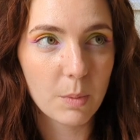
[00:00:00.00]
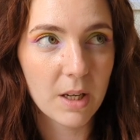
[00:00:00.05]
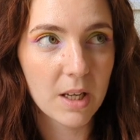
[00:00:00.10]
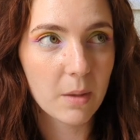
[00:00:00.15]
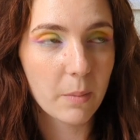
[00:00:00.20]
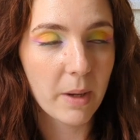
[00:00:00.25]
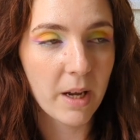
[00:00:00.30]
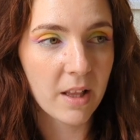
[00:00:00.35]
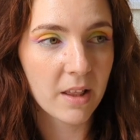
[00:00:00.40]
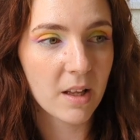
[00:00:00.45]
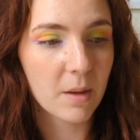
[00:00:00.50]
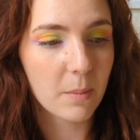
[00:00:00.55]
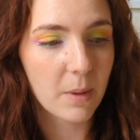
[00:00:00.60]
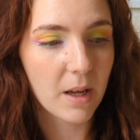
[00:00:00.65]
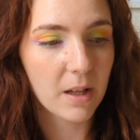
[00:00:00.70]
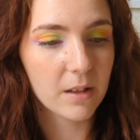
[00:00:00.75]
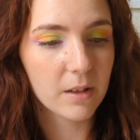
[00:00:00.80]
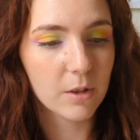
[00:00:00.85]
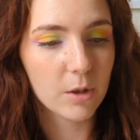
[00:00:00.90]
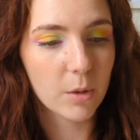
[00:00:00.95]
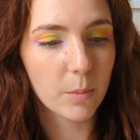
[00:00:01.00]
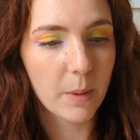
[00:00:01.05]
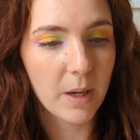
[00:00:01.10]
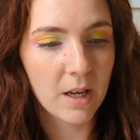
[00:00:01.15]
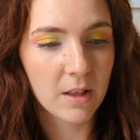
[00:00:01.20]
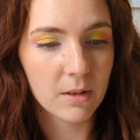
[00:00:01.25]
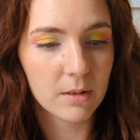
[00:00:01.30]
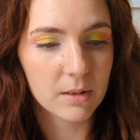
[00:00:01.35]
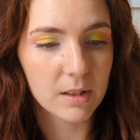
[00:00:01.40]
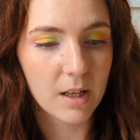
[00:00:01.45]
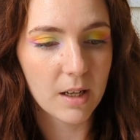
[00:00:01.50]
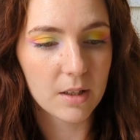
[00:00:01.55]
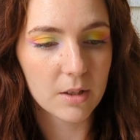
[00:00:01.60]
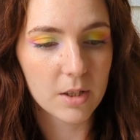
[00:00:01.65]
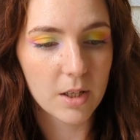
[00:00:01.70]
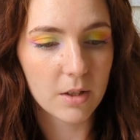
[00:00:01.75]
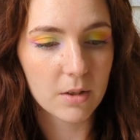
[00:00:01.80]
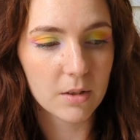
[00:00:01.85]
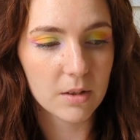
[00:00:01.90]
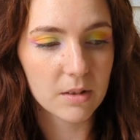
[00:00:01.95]
be it a pan that palette or a pan those
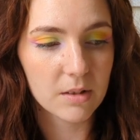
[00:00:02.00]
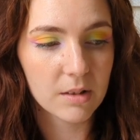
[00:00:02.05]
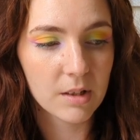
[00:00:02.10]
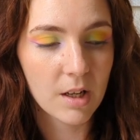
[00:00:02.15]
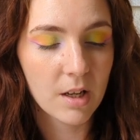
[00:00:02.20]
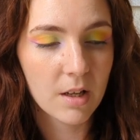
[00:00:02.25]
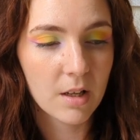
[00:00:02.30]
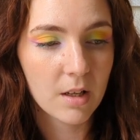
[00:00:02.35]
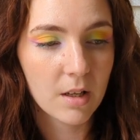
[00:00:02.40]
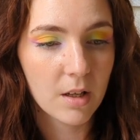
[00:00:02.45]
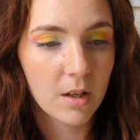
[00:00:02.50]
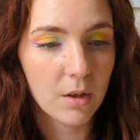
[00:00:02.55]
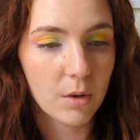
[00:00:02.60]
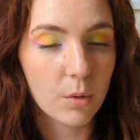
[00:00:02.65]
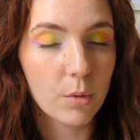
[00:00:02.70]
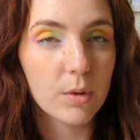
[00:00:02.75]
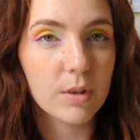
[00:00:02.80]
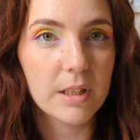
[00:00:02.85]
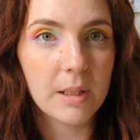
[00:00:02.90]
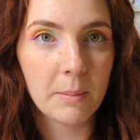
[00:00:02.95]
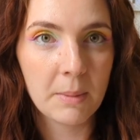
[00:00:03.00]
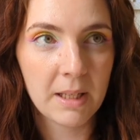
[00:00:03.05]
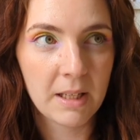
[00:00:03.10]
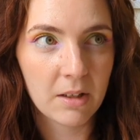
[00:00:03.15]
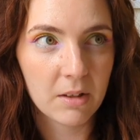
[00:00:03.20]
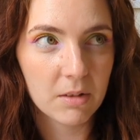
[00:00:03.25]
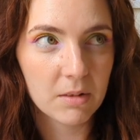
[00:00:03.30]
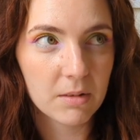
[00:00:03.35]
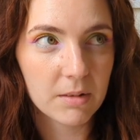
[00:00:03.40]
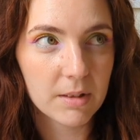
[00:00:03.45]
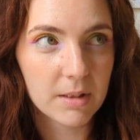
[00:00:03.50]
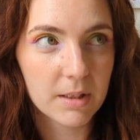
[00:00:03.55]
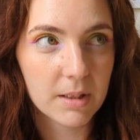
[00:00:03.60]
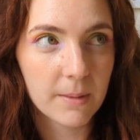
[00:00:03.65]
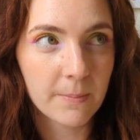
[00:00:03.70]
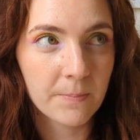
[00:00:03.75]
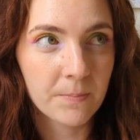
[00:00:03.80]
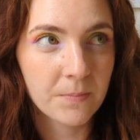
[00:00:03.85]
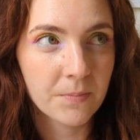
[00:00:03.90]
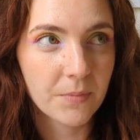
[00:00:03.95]
eyeshadows or something else,
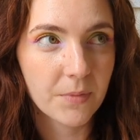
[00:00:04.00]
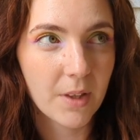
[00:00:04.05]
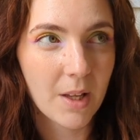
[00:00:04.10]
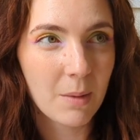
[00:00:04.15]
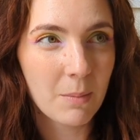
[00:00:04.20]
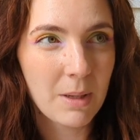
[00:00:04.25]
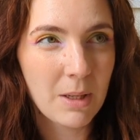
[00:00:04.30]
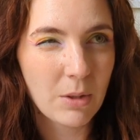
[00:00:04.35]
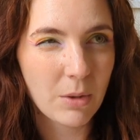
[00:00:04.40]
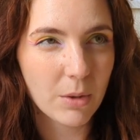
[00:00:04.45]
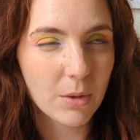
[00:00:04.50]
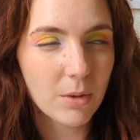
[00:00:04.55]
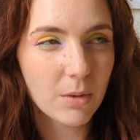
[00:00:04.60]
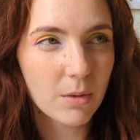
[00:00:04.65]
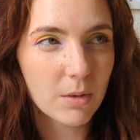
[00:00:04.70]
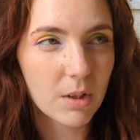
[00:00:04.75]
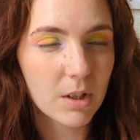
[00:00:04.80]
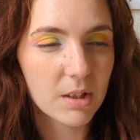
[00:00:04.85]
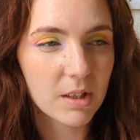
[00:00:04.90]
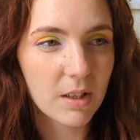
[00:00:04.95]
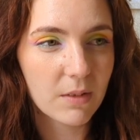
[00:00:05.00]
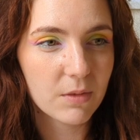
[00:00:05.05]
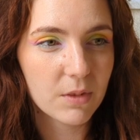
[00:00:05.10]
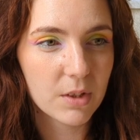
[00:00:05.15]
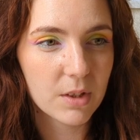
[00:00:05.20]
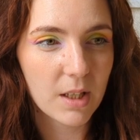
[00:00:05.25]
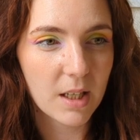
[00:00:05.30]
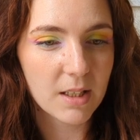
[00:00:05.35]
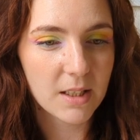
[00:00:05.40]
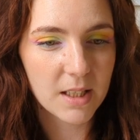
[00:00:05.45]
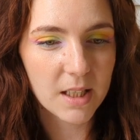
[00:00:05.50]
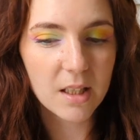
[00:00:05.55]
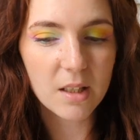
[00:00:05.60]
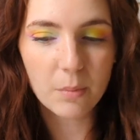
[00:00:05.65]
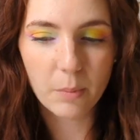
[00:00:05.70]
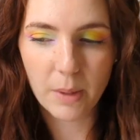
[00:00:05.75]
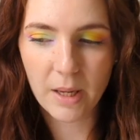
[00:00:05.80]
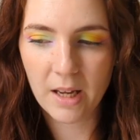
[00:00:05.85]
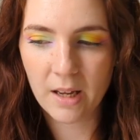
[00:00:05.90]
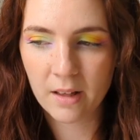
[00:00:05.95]
let me know because I I did
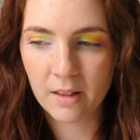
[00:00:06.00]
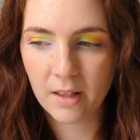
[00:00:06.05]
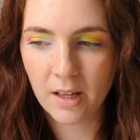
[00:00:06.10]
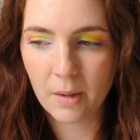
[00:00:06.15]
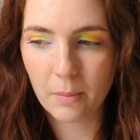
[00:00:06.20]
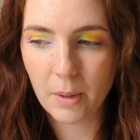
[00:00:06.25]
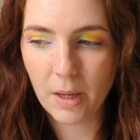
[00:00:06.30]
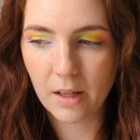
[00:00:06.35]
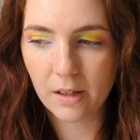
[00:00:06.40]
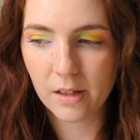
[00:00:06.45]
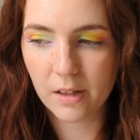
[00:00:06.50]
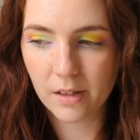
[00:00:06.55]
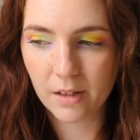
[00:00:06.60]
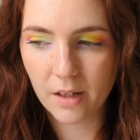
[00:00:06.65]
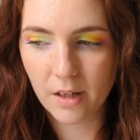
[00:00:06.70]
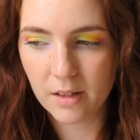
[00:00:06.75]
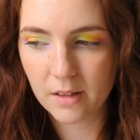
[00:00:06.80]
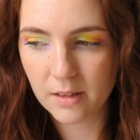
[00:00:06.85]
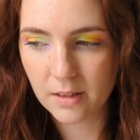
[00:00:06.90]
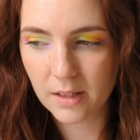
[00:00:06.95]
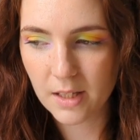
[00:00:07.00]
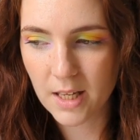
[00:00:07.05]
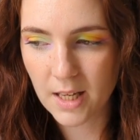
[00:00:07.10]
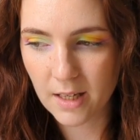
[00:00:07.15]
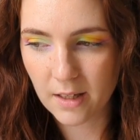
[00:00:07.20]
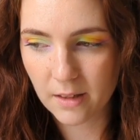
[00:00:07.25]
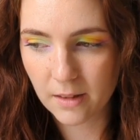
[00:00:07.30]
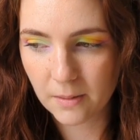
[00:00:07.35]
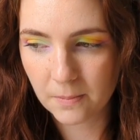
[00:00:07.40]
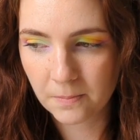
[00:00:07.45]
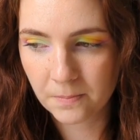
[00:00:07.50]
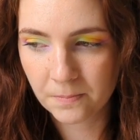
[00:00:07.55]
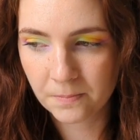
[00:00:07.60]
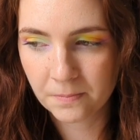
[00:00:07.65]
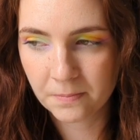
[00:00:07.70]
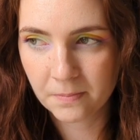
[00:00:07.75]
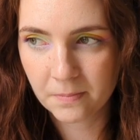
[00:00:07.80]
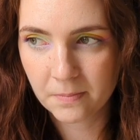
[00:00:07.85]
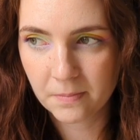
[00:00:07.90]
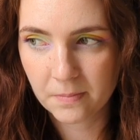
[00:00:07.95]
a pan that palette last year,
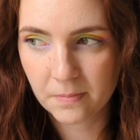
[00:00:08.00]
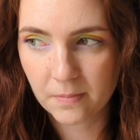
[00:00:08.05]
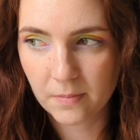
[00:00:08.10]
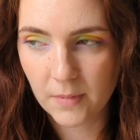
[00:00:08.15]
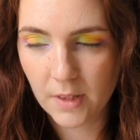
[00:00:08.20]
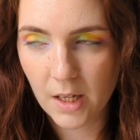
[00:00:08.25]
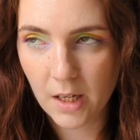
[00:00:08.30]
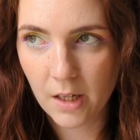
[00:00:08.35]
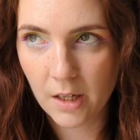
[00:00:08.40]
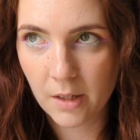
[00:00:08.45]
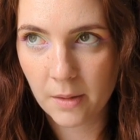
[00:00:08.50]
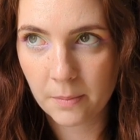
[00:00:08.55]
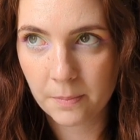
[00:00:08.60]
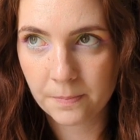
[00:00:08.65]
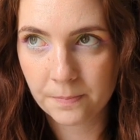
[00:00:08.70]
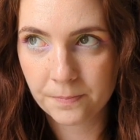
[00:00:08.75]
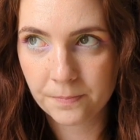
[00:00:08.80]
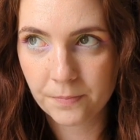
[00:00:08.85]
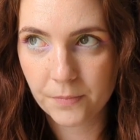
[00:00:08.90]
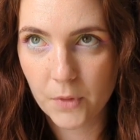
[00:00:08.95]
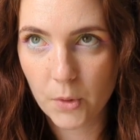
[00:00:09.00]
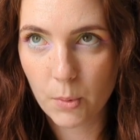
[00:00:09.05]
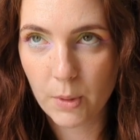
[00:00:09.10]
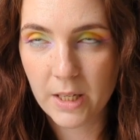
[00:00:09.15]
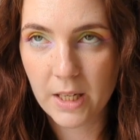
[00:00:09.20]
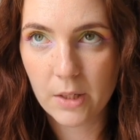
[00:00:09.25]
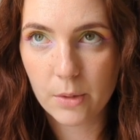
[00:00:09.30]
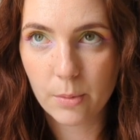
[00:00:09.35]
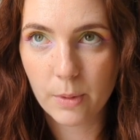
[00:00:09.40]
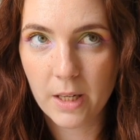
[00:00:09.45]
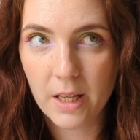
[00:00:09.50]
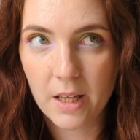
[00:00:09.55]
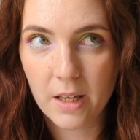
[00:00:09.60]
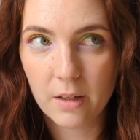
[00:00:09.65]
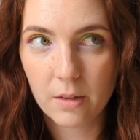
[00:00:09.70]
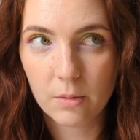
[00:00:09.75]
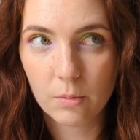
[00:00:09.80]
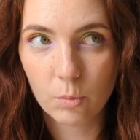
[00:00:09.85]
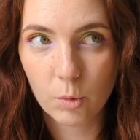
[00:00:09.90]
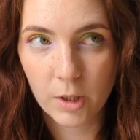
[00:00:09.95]
um,
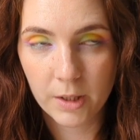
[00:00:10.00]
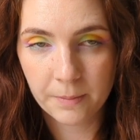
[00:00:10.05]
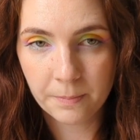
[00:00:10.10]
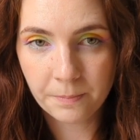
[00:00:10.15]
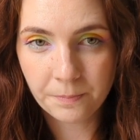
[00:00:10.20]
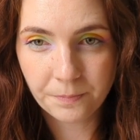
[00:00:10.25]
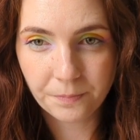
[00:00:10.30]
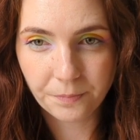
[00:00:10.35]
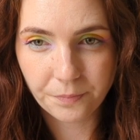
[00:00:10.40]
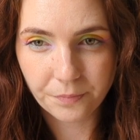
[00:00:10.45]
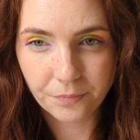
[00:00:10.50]
2021.